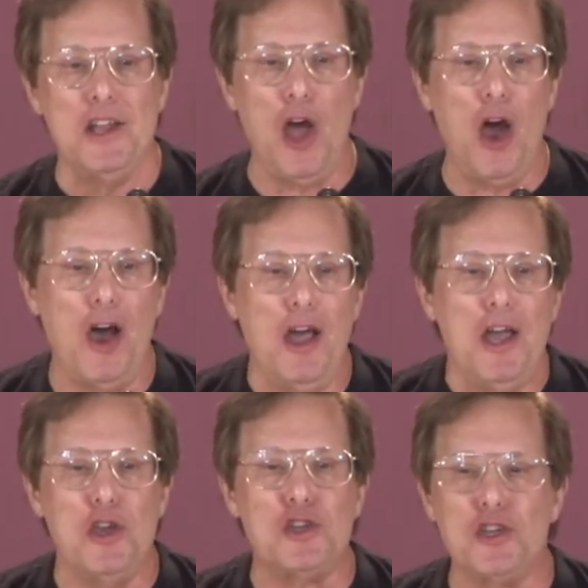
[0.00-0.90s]
No,
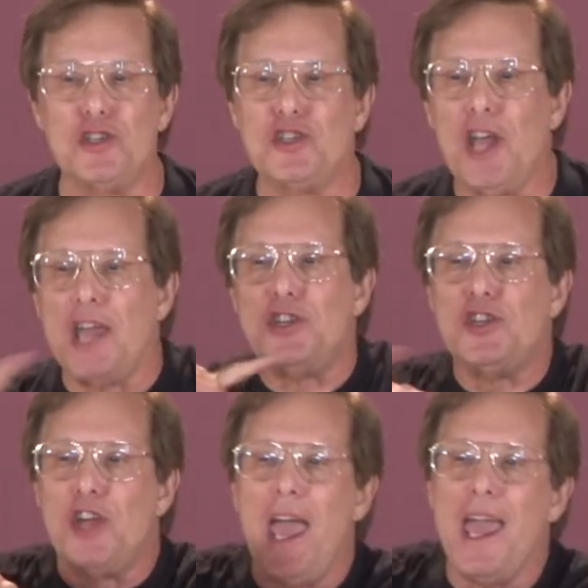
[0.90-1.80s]
you should say
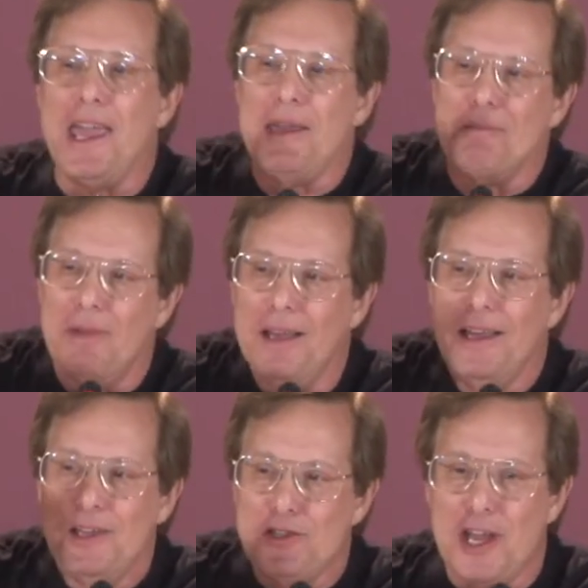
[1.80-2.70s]
shame.
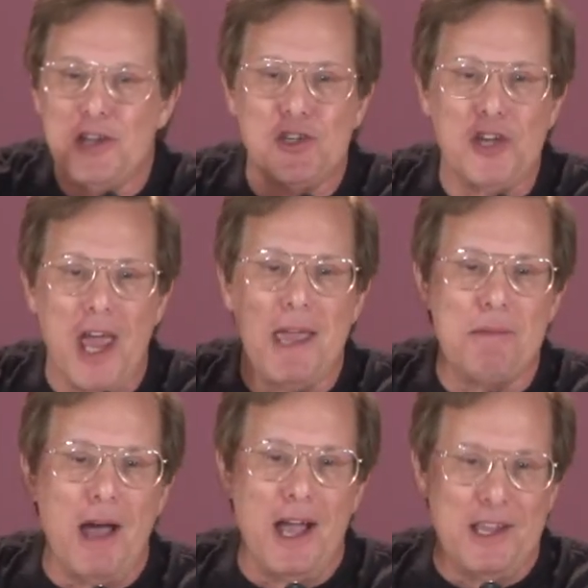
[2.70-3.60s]
You say
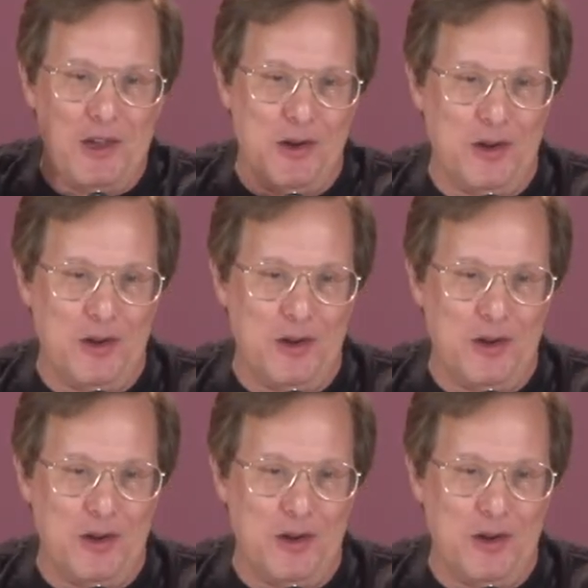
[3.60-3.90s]
shame on you.